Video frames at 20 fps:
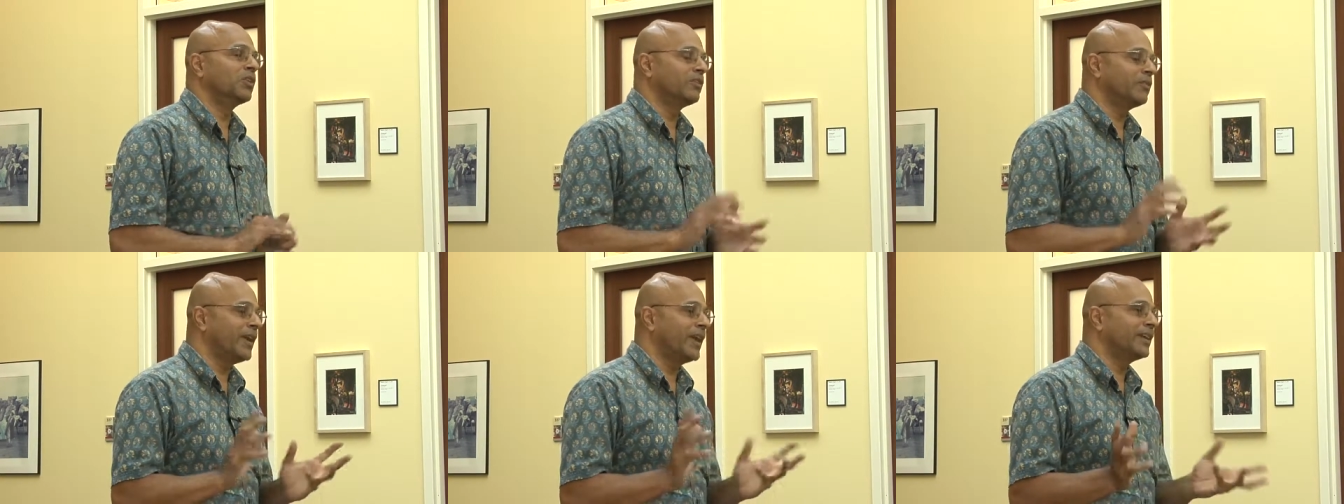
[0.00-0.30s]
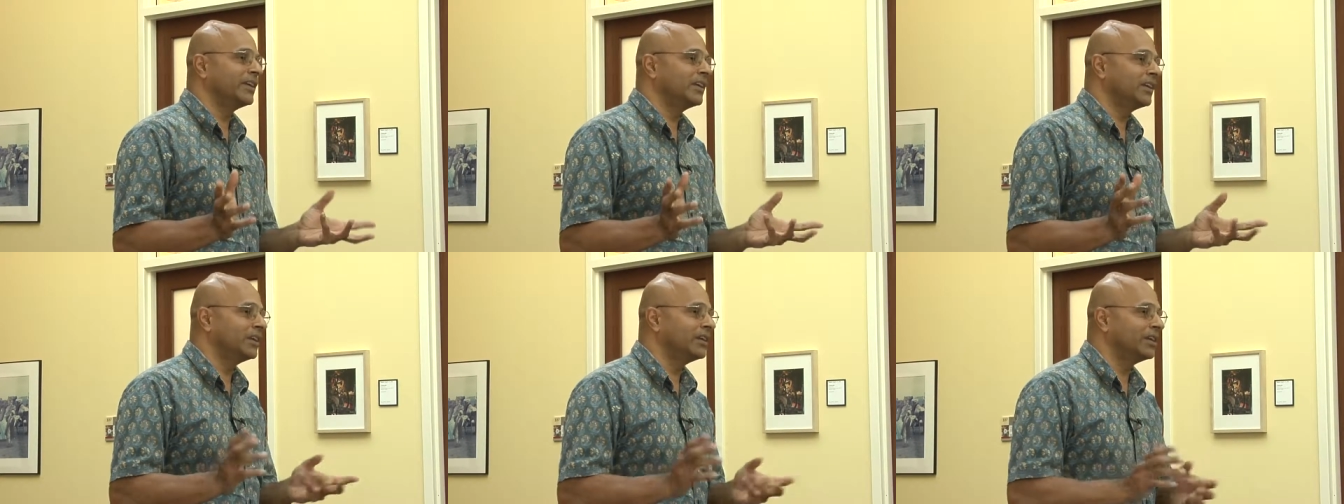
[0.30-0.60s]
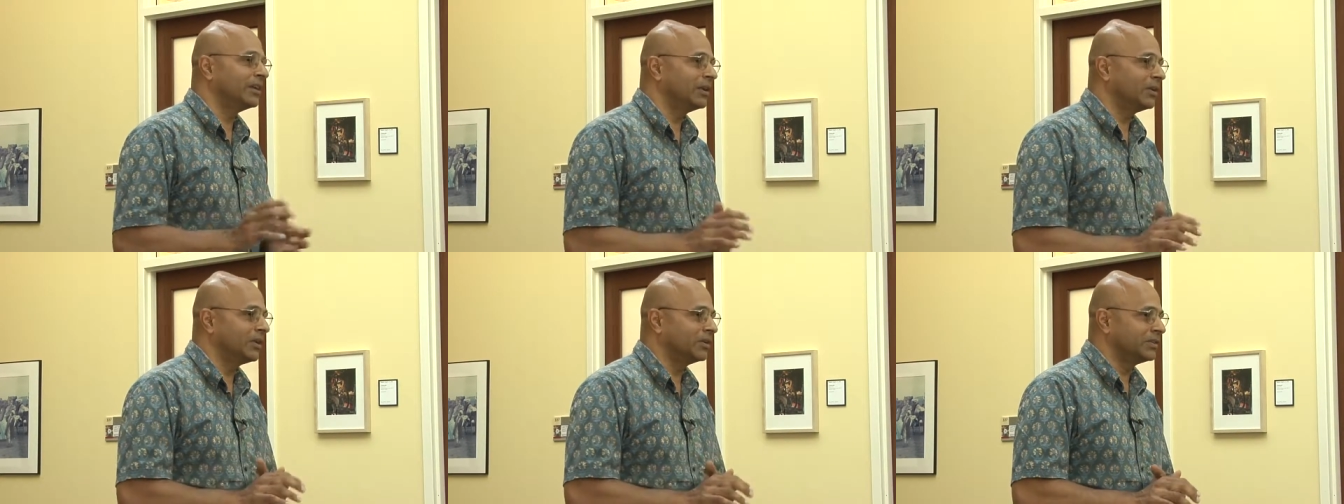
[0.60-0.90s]
a radical
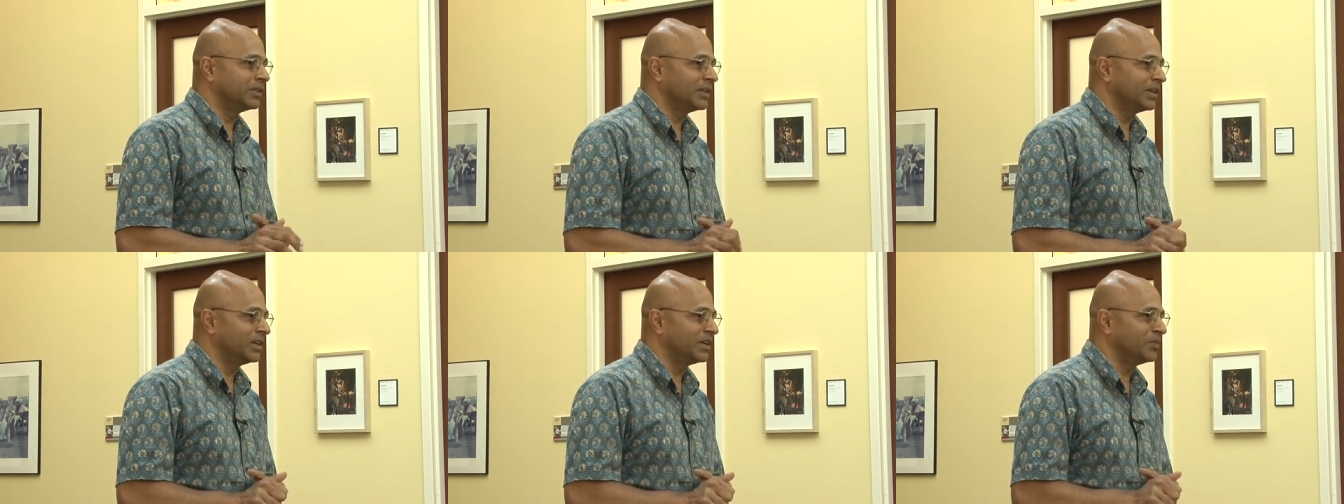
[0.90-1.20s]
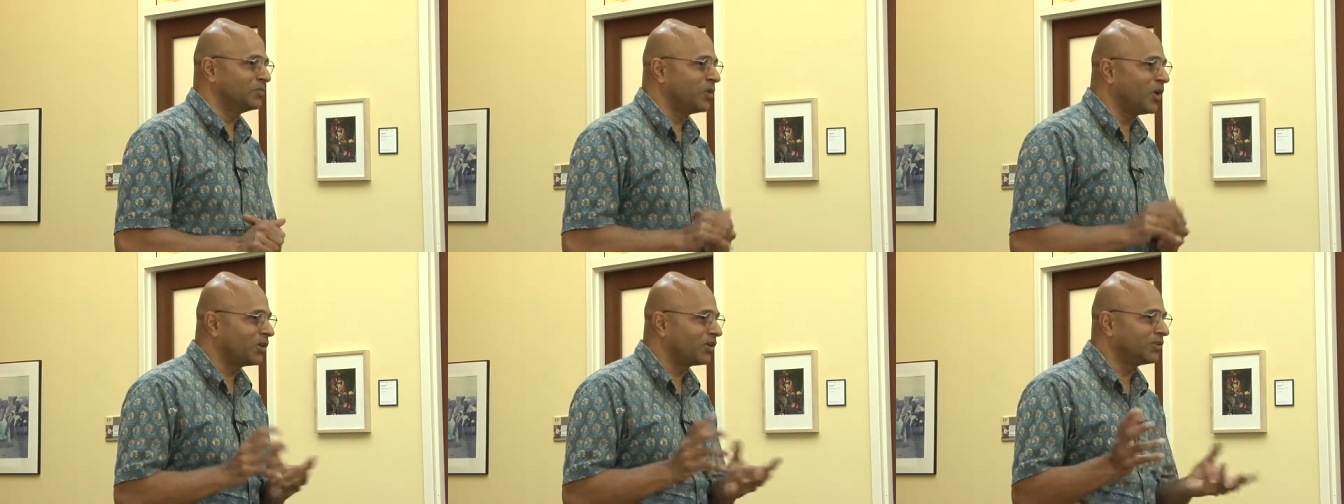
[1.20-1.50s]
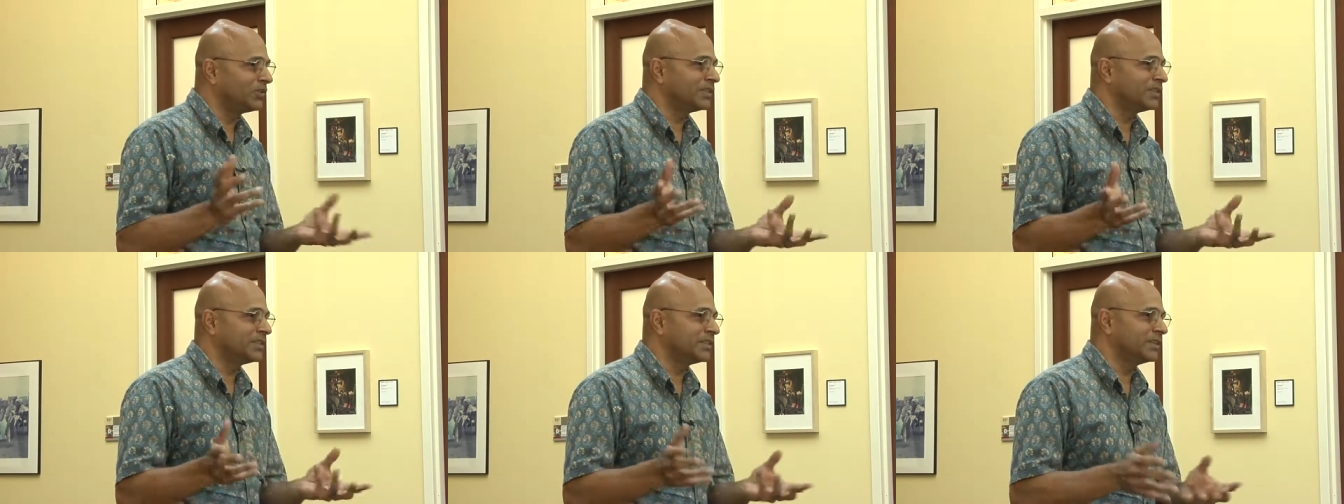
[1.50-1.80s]
ecological
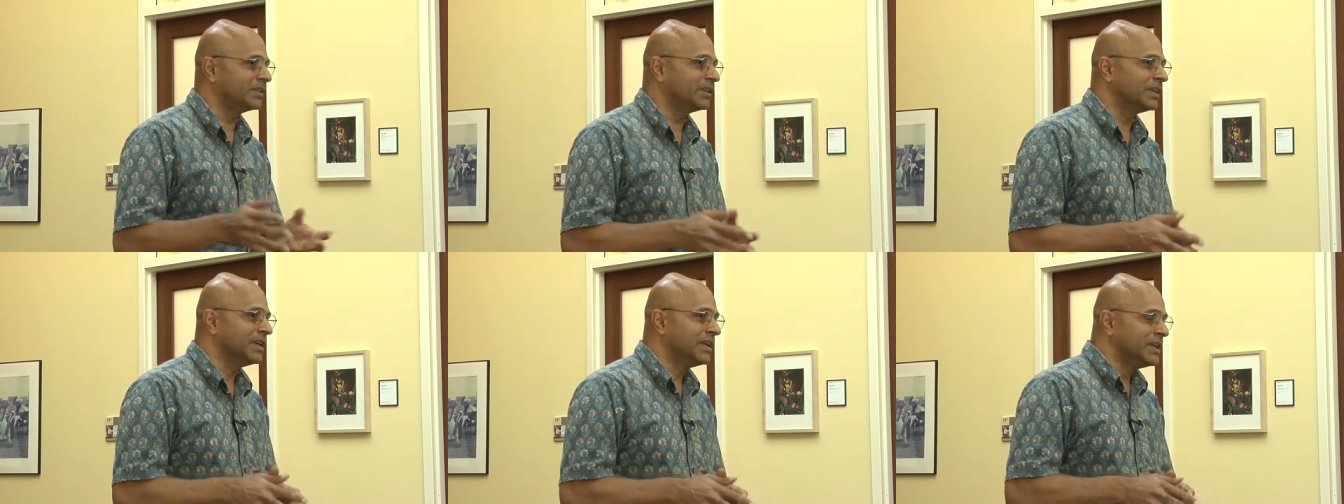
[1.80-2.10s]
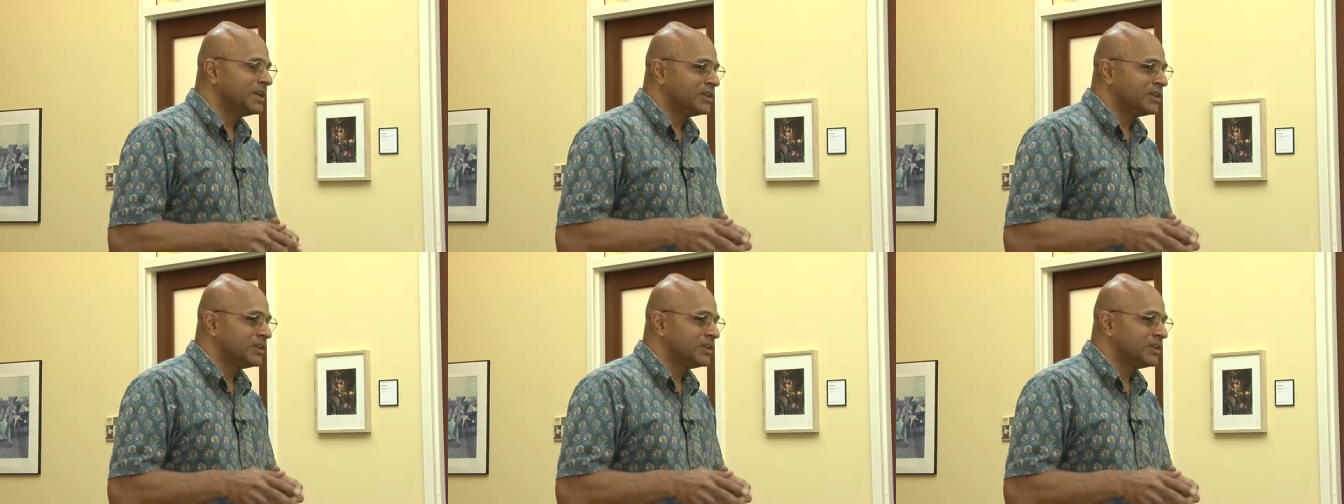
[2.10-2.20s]
democracy,